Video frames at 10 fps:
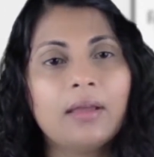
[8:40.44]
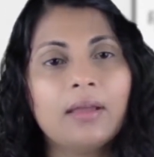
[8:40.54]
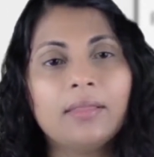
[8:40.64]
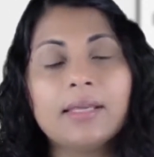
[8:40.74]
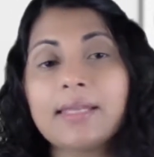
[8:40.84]

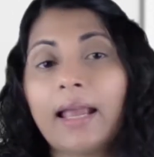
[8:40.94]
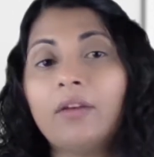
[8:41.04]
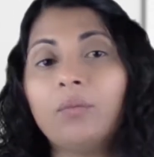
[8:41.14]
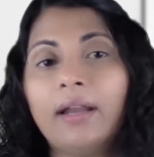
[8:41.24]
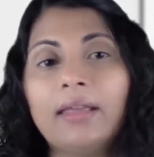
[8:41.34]
The
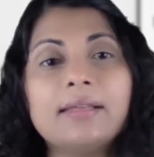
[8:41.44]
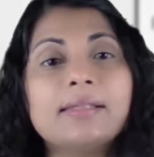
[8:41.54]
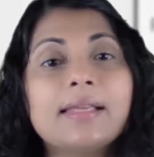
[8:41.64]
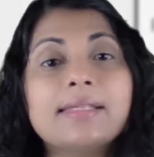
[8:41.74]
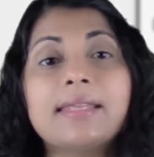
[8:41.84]
second one
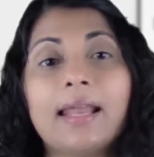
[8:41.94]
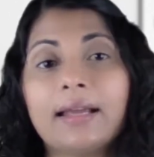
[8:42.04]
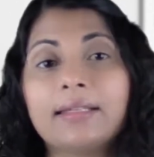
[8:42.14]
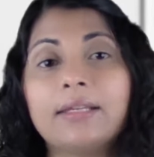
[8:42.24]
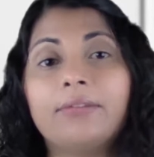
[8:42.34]
is
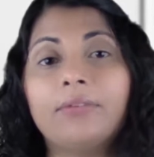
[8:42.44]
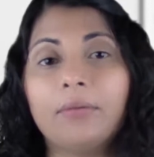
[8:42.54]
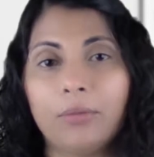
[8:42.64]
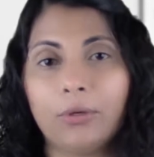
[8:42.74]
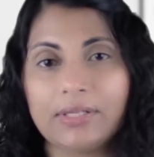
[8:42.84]
selective
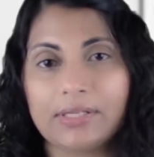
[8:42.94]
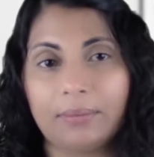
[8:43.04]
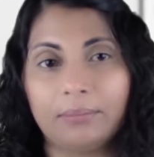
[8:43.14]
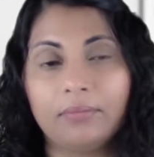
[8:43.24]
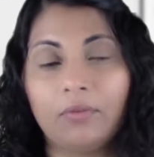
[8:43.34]

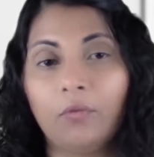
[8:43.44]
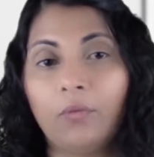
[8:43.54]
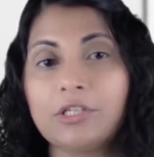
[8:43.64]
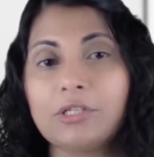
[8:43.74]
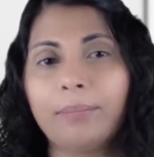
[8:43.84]
mutism,
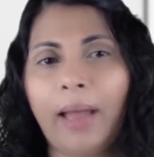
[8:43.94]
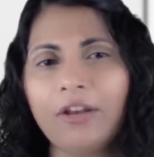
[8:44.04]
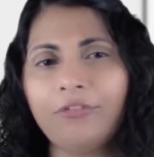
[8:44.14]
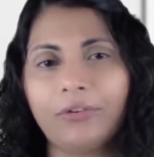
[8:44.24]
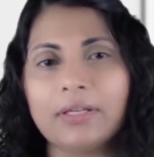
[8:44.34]
which
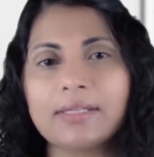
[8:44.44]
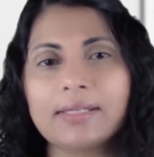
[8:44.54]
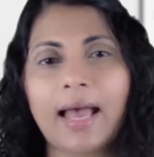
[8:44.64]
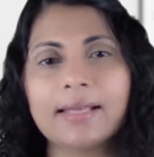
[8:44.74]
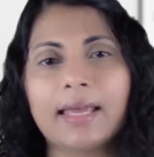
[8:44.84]

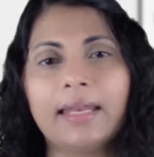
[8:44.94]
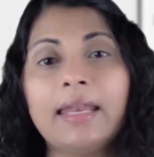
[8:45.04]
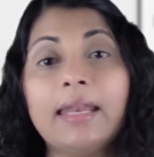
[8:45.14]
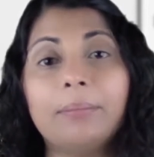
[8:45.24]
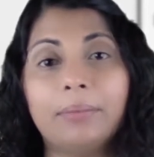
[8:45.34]
manifests as an
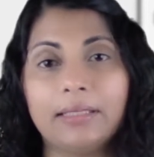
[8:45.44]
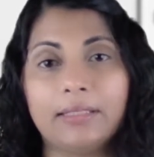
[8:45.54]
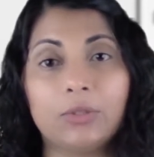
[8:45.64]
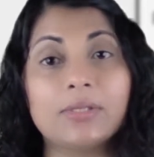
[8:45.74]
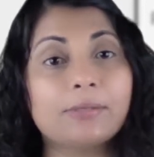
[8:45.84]

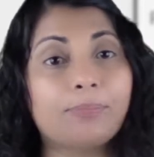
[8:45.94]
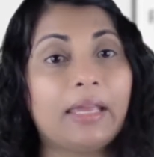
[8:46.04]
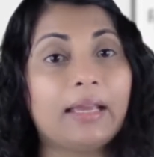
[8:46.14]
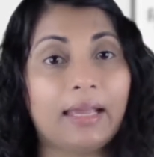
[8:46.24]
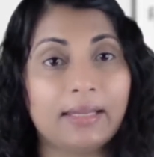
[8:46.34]
inability to
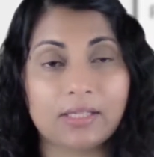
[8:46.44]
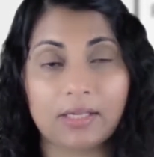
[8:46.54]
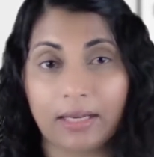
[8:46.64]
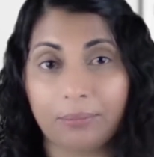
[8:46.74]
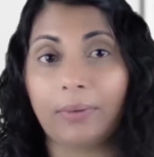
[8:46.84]
speak in
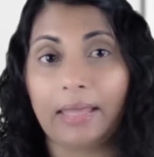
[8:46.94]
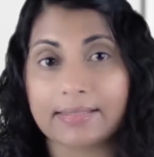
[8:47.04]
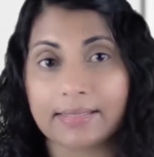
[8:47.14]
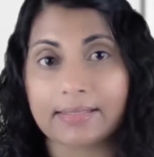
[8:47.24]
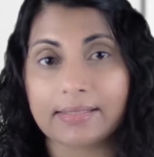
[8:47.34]
certain
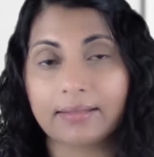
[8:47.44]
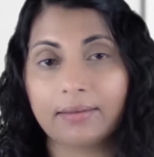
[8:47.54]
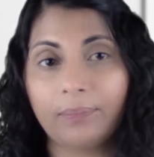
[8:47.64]
places.